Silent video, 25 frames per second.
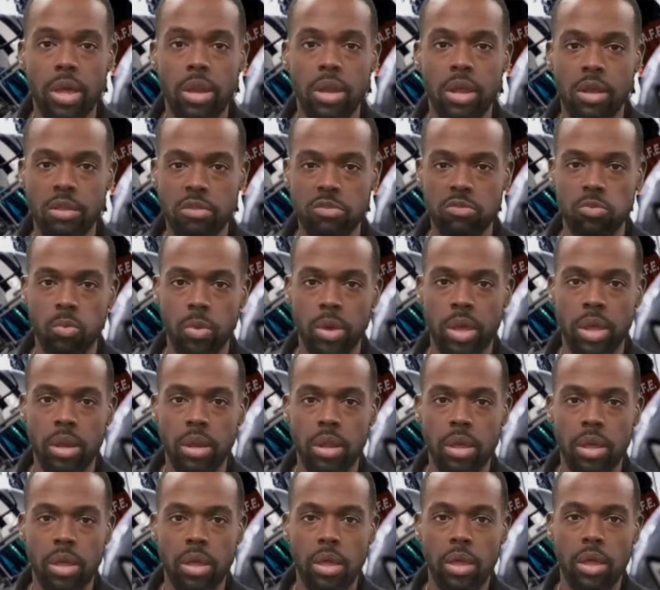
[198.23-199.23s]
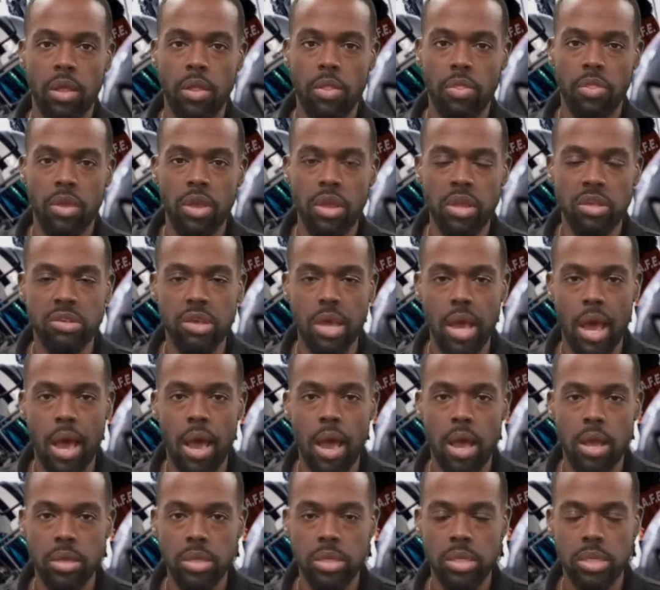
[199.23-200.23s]
And that's when these
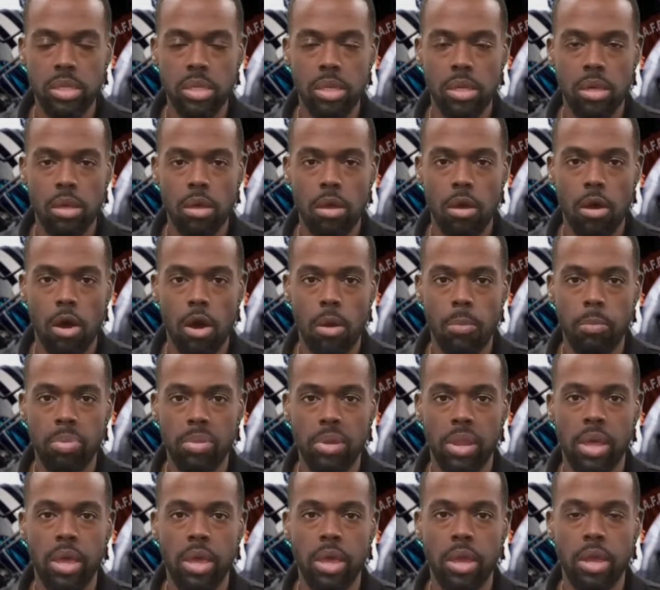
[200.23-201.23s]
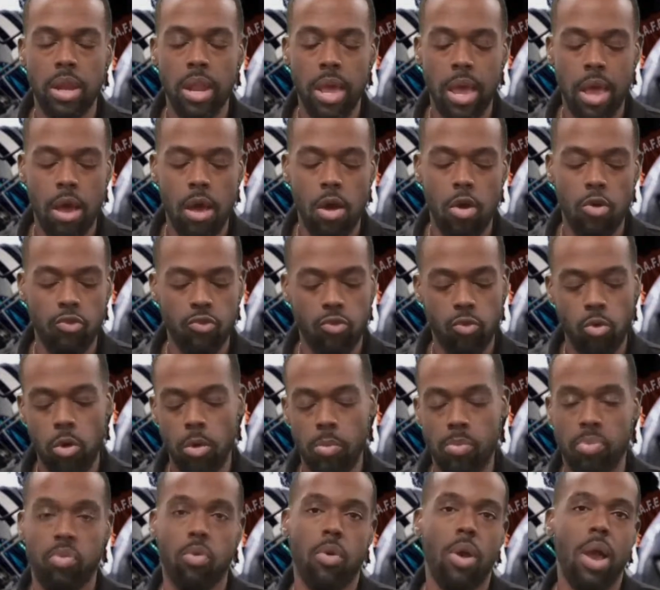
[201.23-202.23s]
guys are playing now
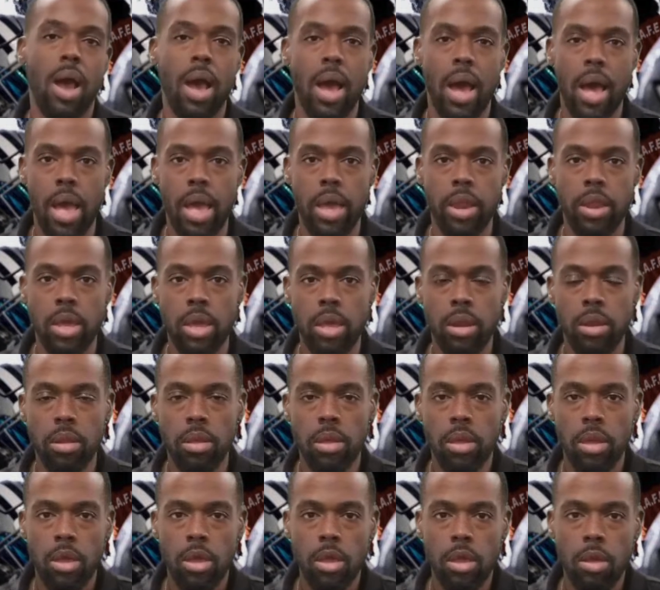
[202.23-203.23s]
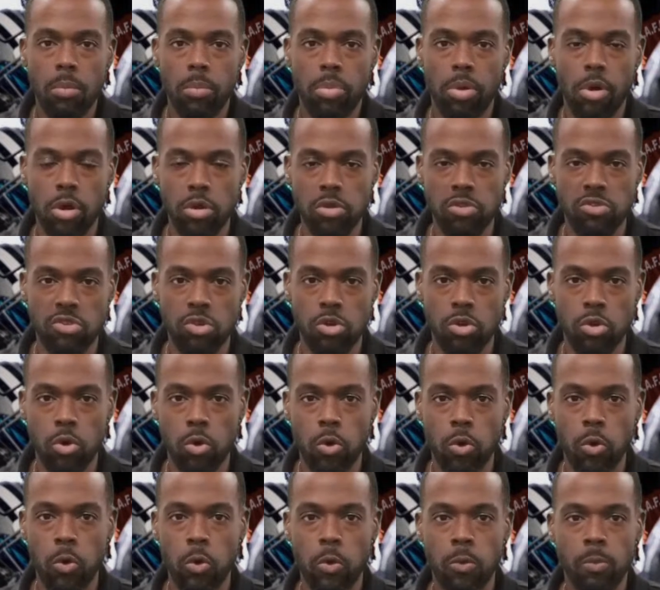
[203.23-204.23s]
for pride and
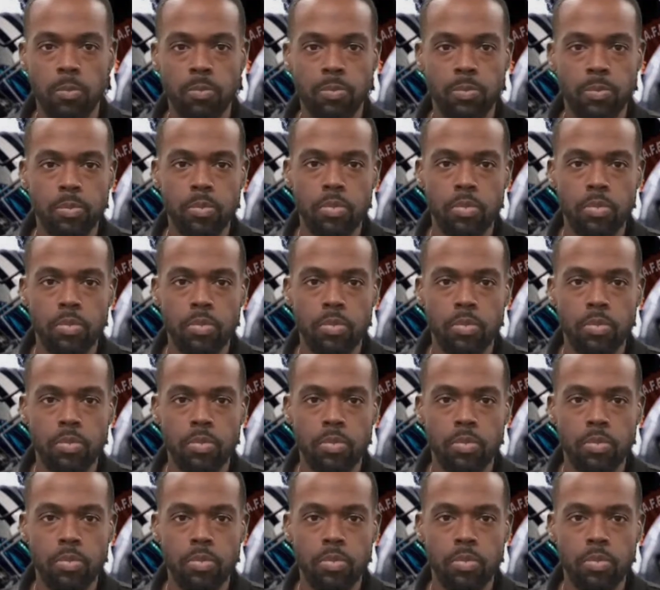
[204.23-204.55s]
personal,